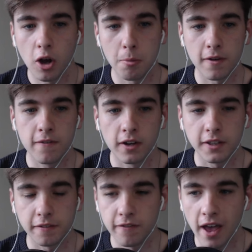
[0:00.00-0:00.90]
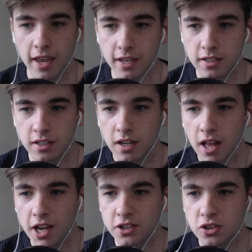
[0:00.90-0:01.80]
on my fucking face.
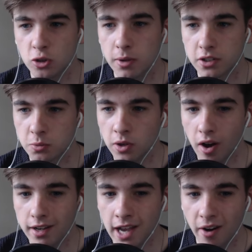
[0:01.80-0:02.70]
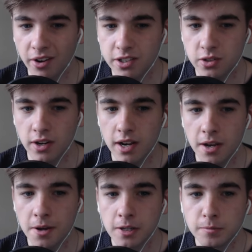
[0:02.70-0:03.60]
That should sort me out. So we got our character here.